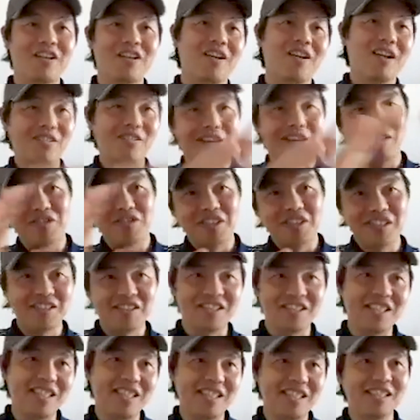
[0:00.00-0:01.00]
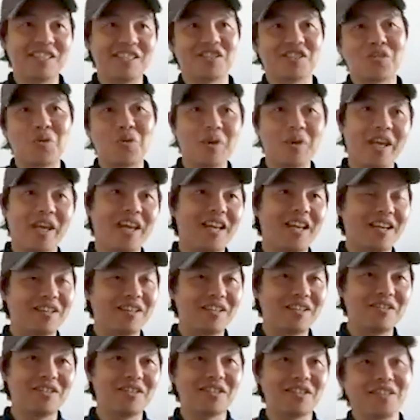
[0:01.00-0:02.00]
around this cities is okay,
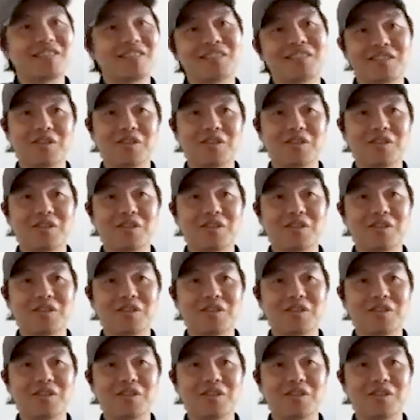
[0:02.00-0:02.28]
around this city.